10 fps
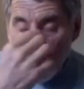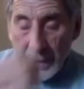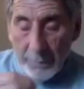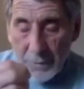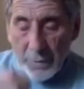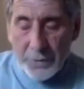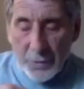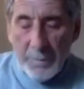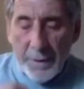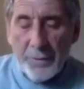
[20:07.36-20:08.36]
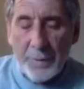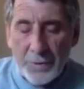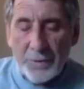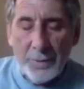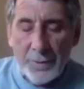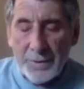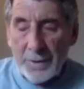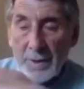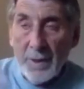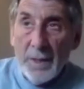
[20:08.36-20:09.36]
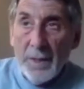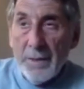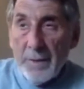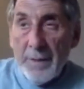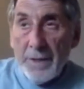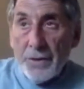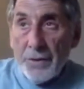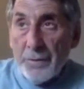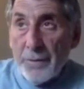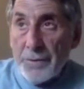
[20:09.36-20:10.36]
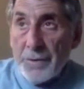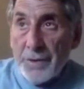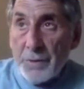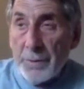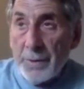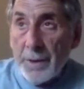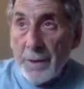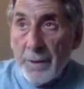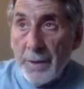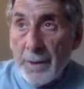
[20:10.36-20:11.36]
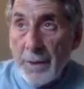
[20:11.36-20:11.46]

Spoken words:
I was also mentoring students at the major universities who were in the area,